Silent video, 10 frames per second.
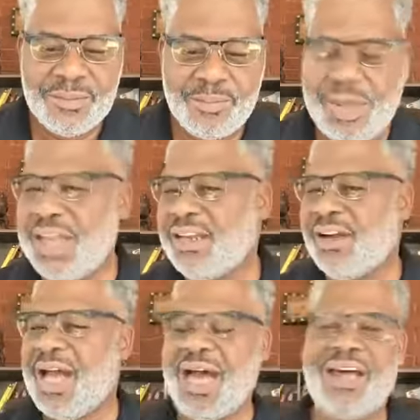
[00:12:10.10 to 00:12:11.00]
Peter
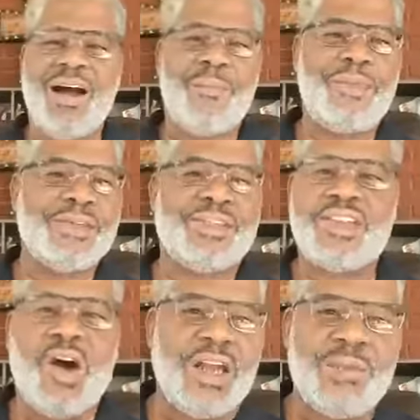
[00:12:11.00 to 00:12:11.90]
got up and
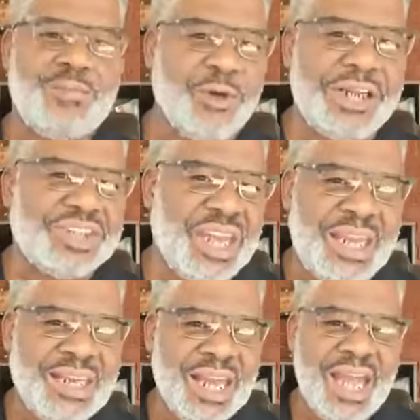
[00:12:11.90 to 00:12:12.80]
started
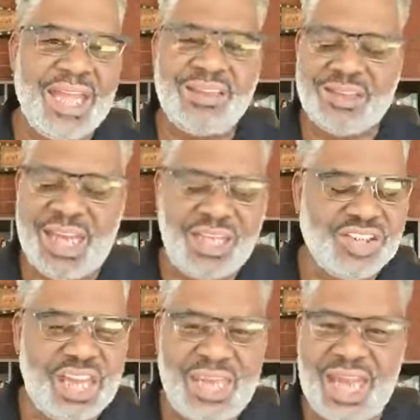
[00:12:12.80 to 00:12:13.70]
preaching and teaching,